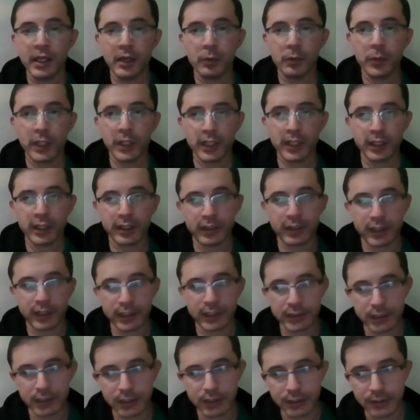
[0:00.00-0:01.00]
we can
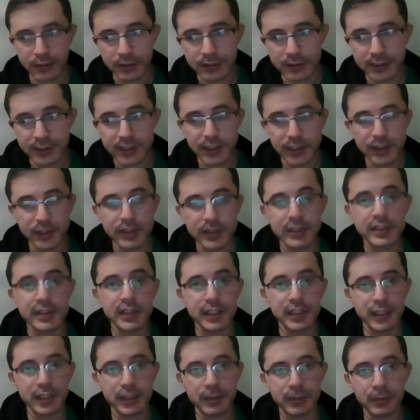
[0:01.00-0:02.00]
actually send a
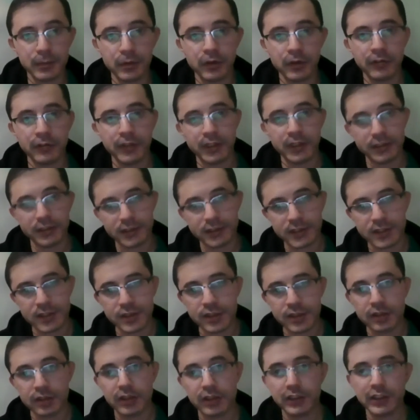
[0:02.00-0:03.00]
team of an
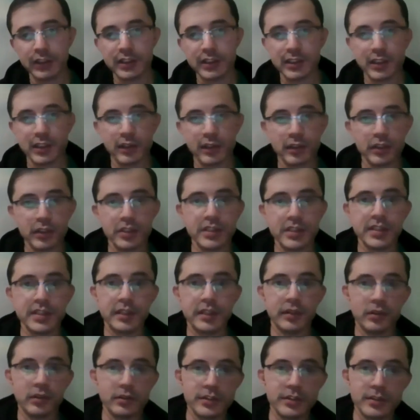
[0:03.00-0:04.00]
anesthesiologist, a nurse,
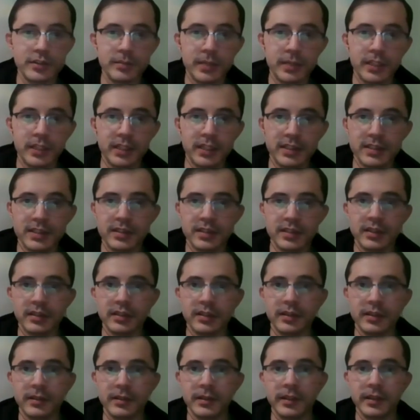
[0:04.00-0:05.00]
and also me as
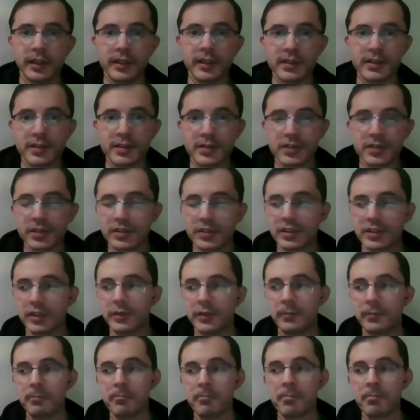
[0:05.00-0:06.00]
a
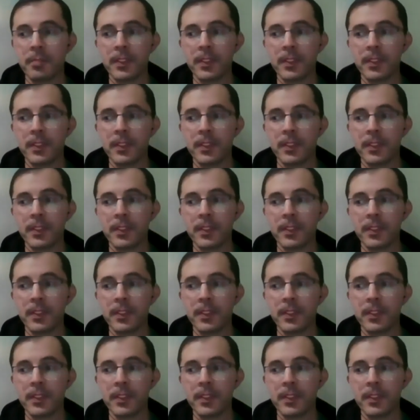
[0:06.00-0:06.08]
surgeon.